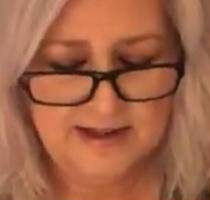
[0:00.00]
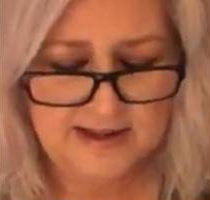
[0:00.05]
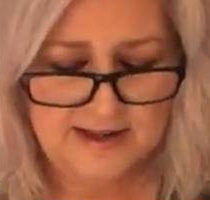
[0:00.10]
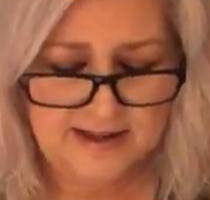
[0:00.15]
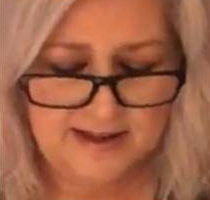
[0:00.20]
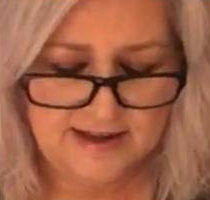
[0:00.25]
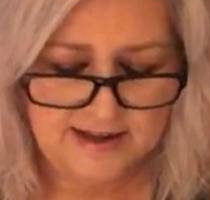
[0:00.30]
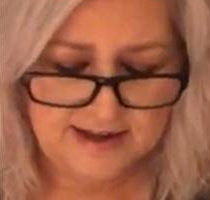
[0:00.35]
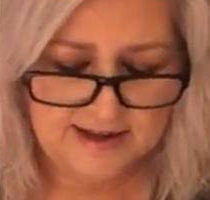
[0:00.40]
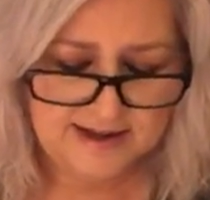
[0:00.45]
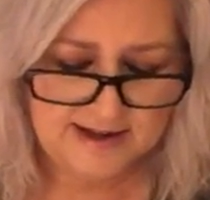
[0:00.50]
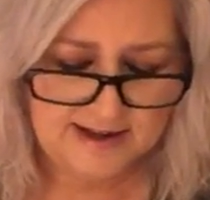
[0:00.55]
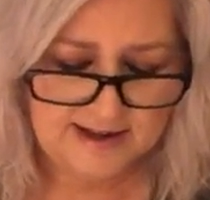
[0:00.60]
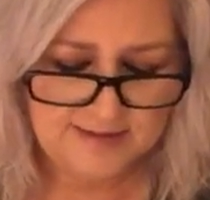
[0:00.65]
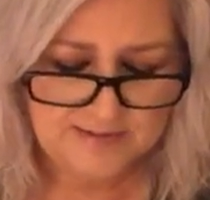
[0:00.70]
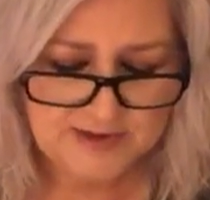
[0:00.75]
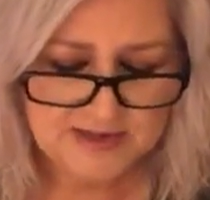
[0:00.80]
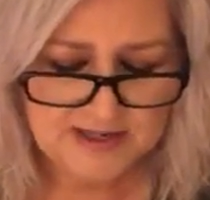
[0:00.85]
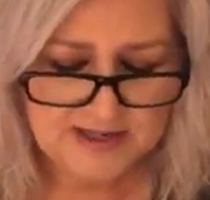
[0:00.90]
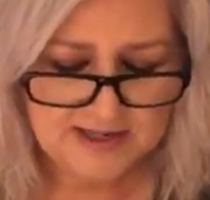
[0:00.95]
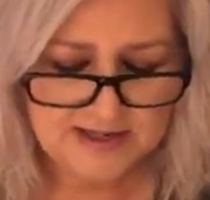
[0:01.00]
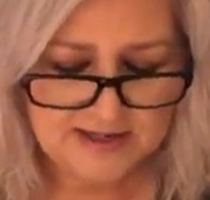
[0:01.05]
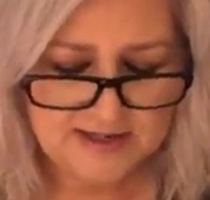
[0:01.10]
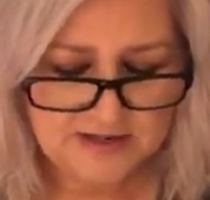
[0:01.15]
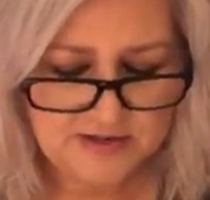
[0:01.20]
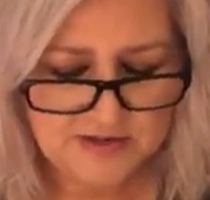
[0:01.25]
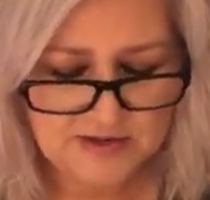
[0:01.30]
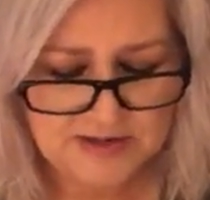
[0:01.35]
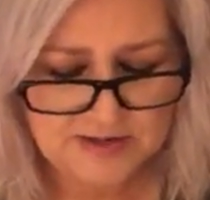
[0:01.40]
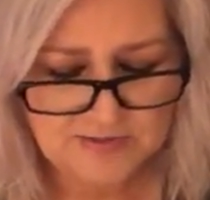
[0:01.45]
and I'm just gonna
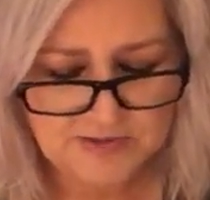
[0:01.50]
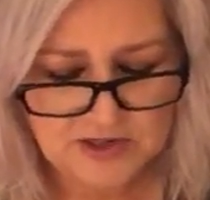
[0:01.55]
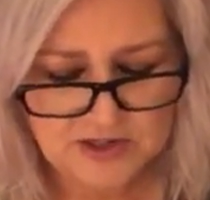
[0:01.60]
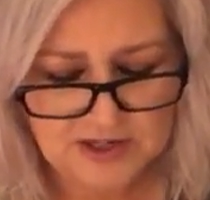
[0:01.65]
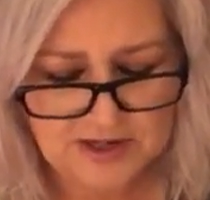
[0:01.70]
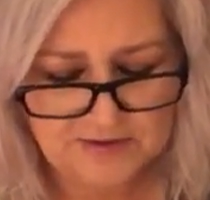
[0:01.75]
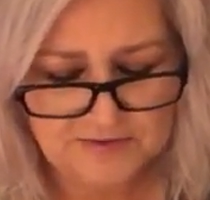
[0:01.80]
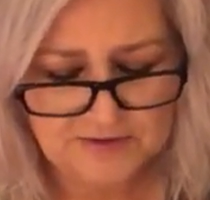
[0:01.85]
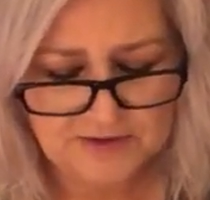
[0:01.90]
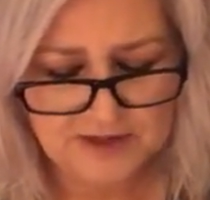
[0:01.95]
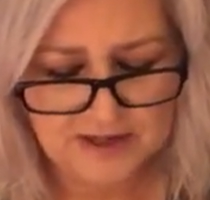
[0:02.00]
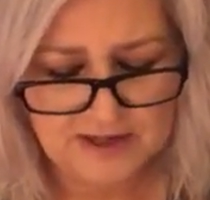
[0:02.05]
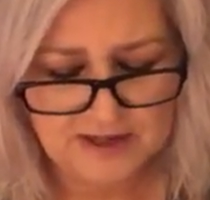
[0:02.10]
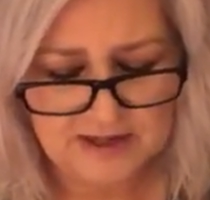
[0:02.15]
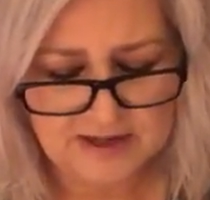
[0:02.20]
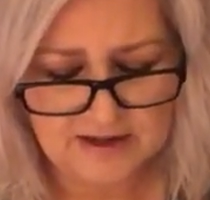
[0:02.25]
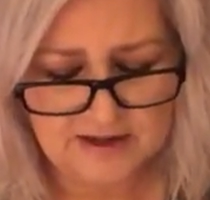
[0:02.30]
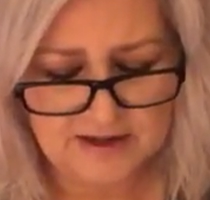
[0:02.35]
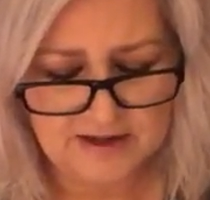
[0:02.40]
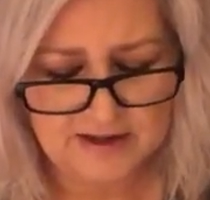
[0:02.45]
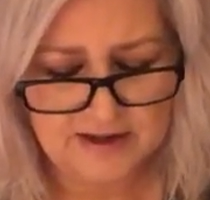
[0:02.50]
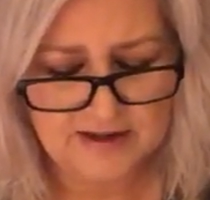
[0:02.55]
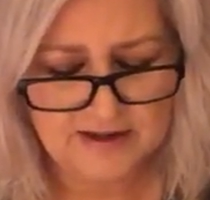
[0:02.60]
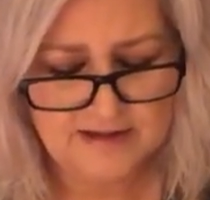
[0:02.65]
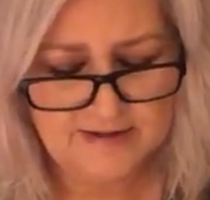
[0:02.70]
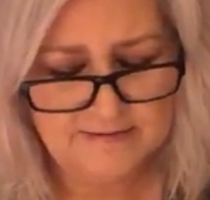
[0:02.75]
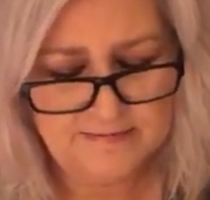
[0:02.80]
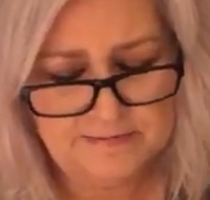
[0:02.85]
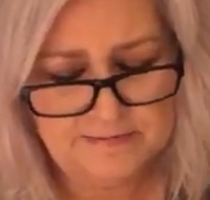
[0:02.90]
do some shuffling here